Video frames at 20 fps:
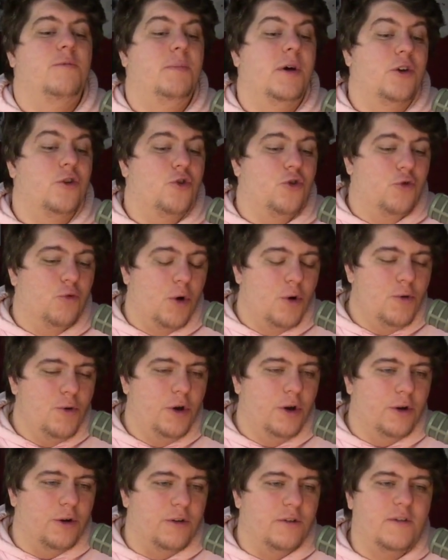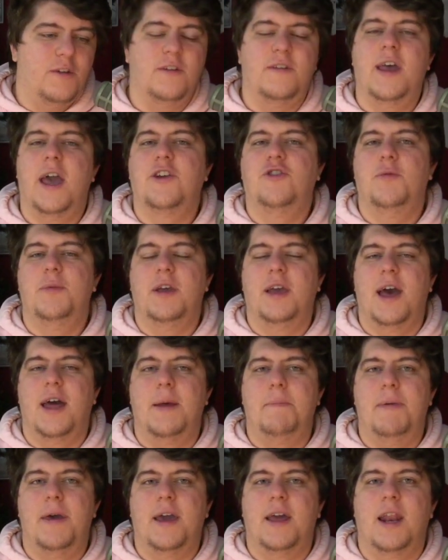but Kroger's has actually been kind
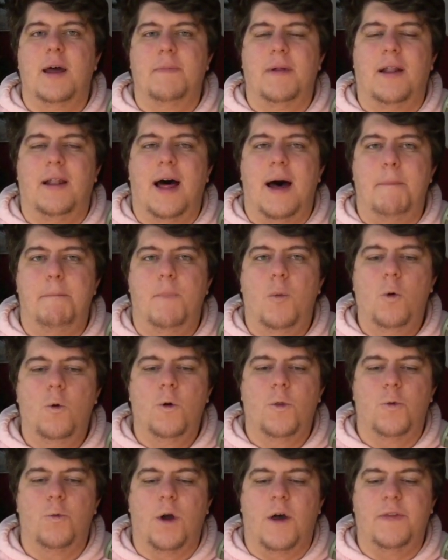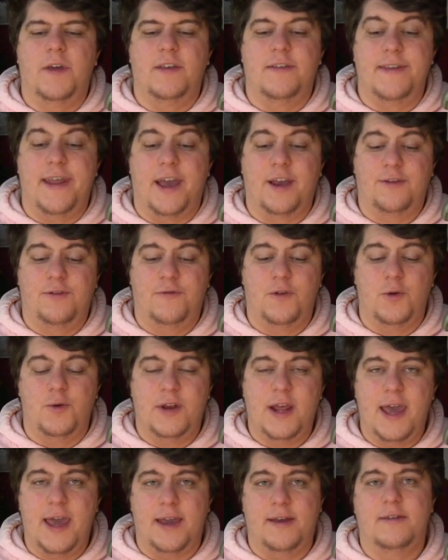of picking up a lot more throughout these next few
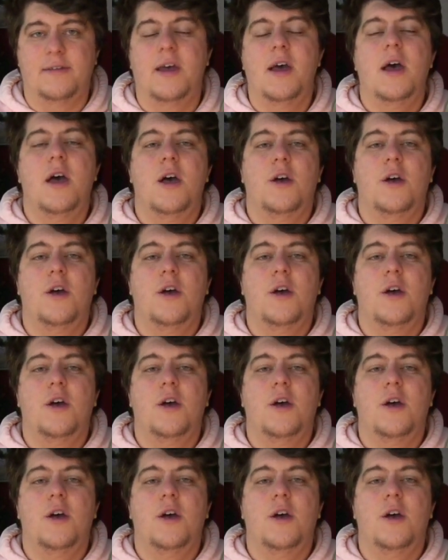days.